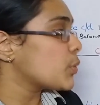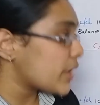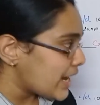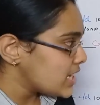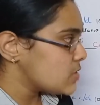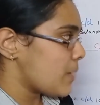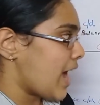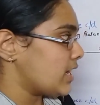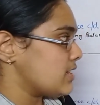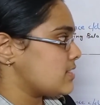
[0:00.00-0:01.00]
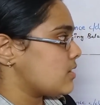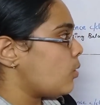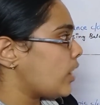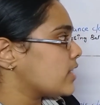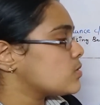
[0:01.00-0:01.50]
Credit balance.
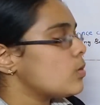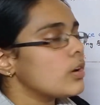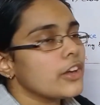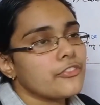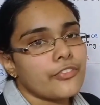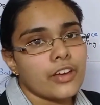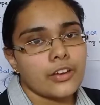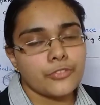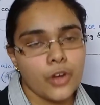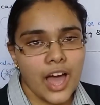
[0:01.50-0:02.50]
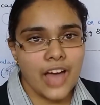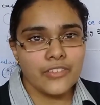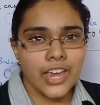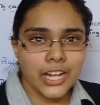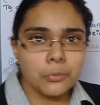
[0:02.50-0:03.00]
Okay, so if you're
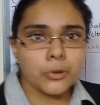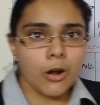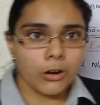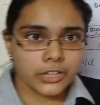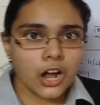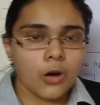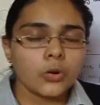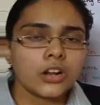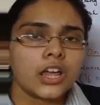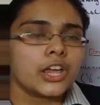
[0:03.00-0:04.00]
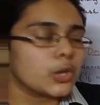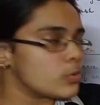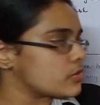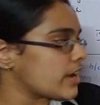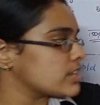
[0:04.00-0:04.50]
having any brought down,
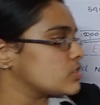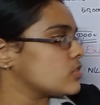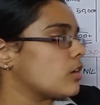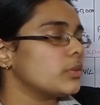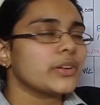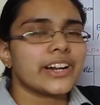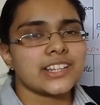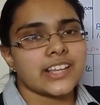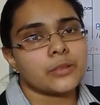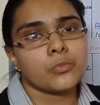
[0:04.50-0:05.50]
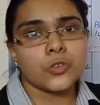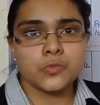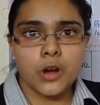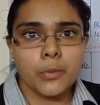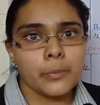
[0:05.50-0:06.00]
you will write it on the credit side.
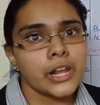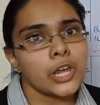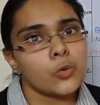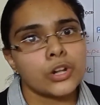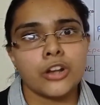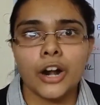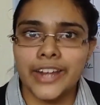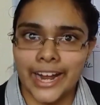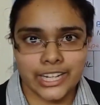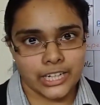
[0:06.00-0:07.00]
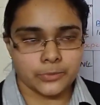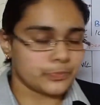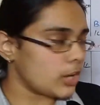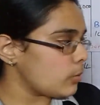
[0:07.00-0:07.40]
Most probably you will not get it.